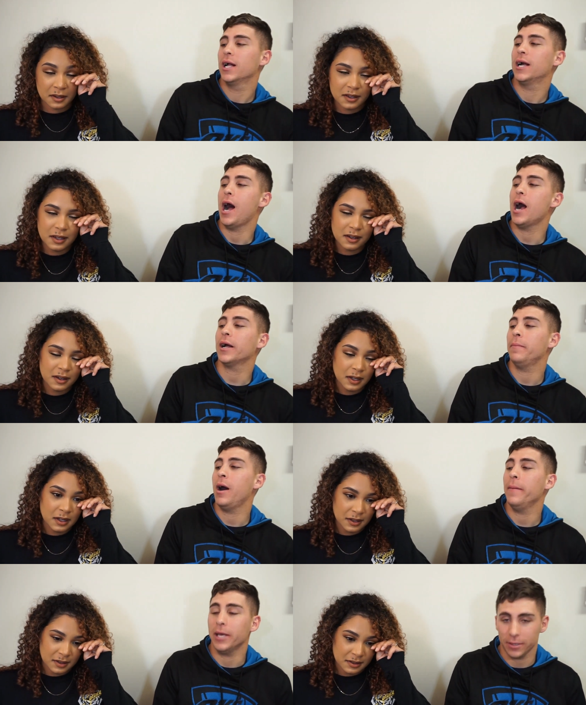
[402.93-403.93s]

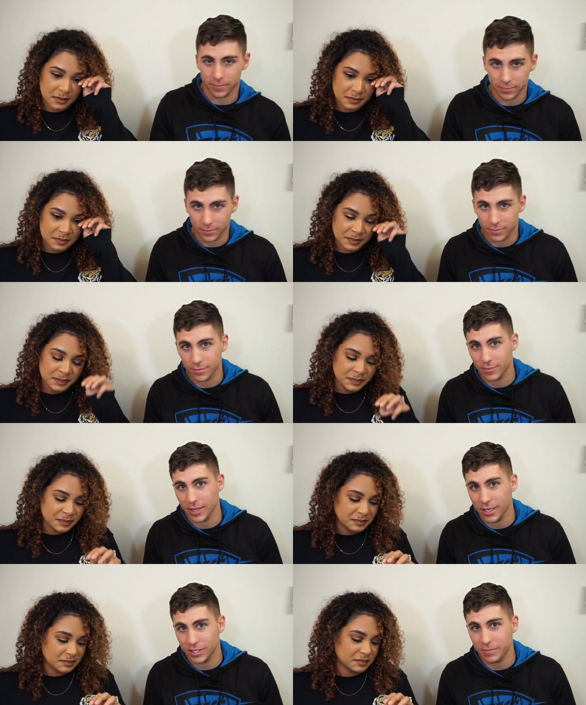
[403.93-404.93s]
Speaker 1: Cockamamie
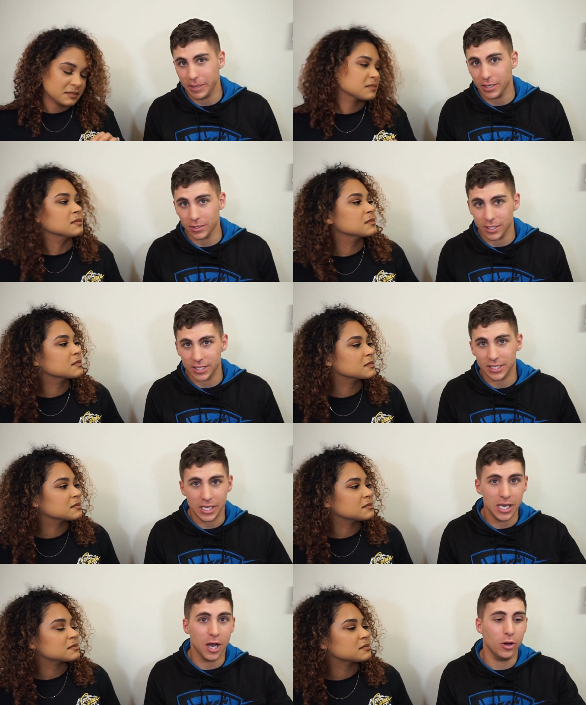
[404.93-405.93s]
is spelled
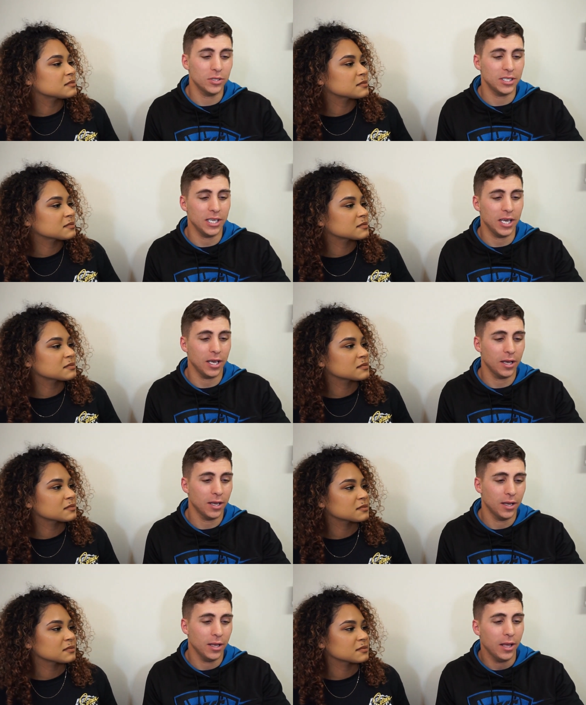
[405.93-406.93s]

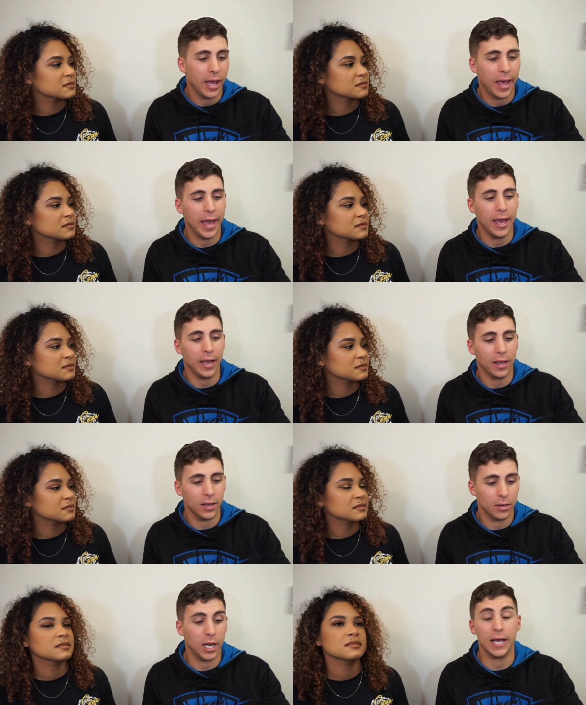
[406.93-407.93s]
C-O-C-A.
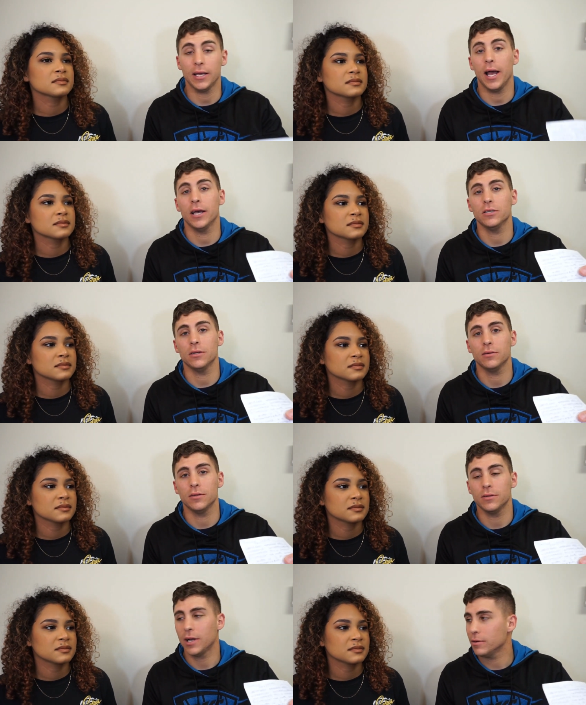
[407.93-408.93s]
I, I,
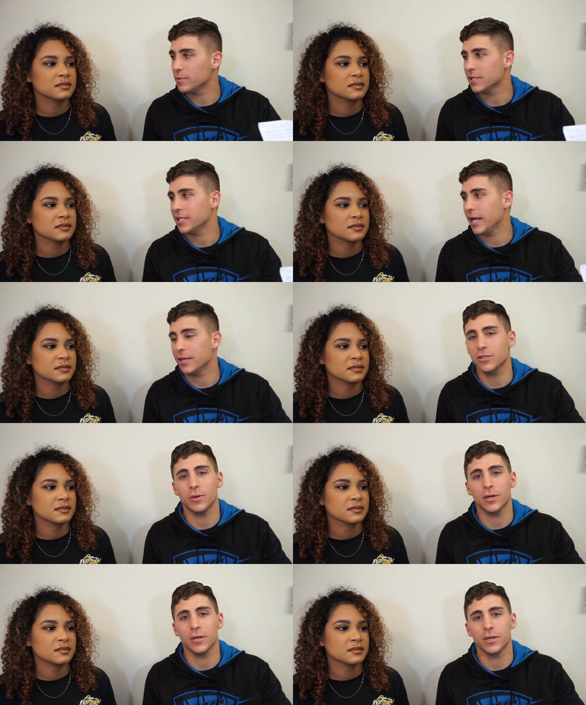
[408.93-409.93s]
I was about to say as you
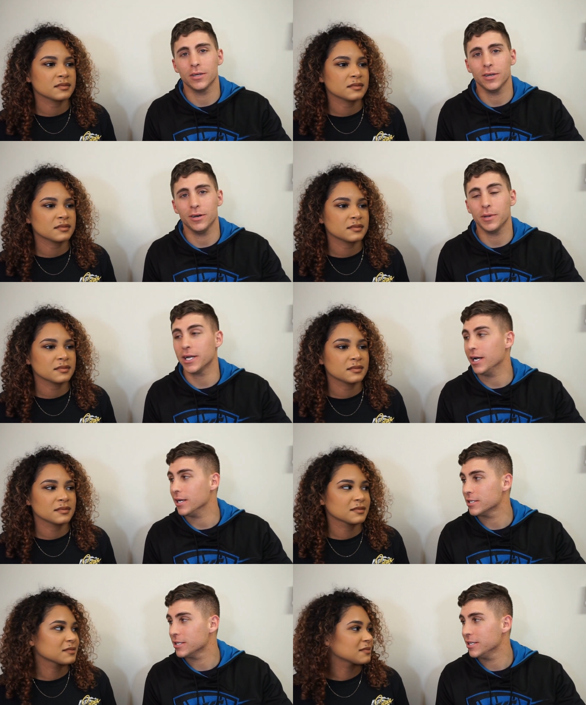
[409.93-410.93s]
were. Oh my
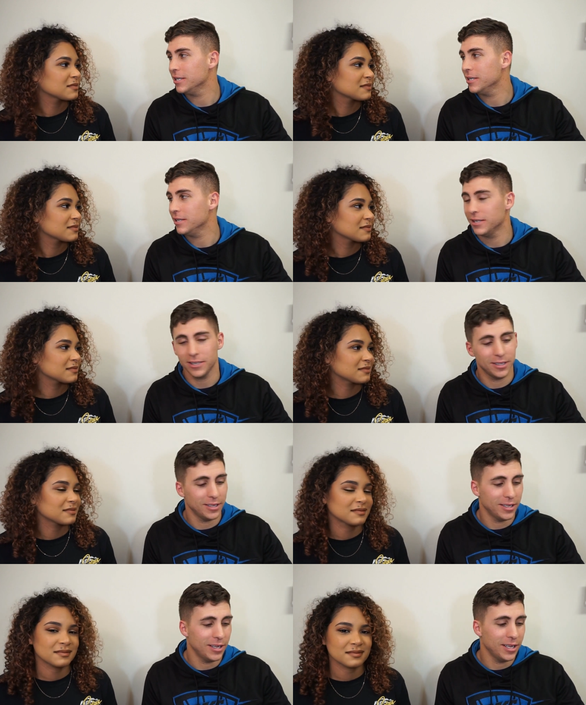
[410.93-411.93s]
gosh.
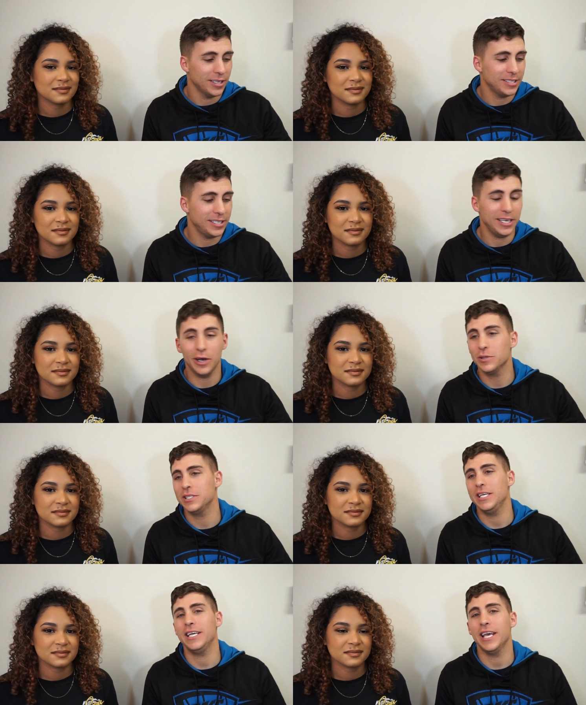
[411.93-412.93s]
C O
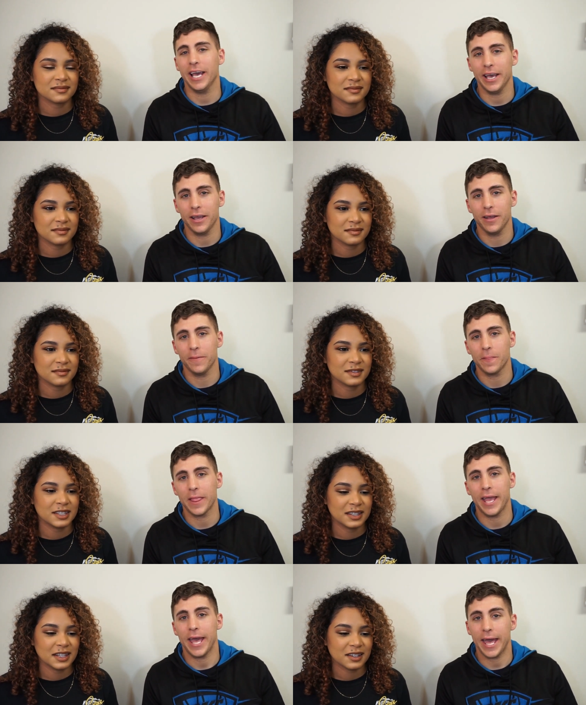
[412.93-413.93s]
C K
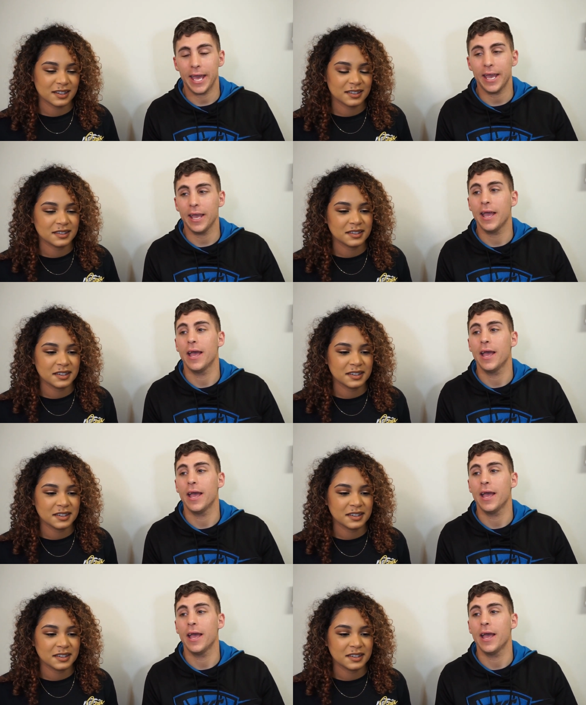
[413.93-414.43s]
a